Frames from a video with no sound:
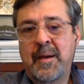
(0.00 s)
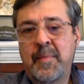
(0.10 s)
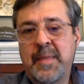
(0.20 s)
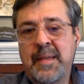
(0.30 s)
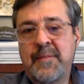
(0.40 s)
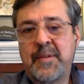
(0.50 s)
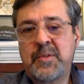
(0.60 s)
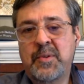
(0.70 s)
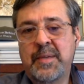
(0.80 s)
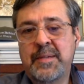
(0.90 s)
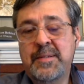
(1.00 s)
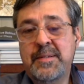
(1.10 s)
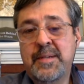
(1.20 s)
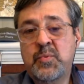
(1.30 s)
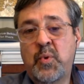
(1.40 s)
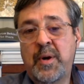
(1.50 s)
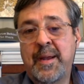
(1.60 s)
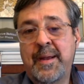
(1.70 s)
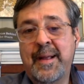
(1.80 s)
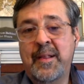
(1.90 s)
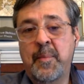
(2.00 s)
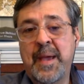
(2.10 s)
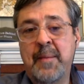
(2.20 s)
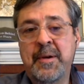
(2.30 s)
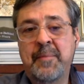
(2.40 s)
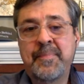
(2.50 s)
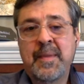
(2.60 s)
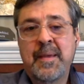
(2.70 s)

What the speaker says: The individual that is working on Alabama,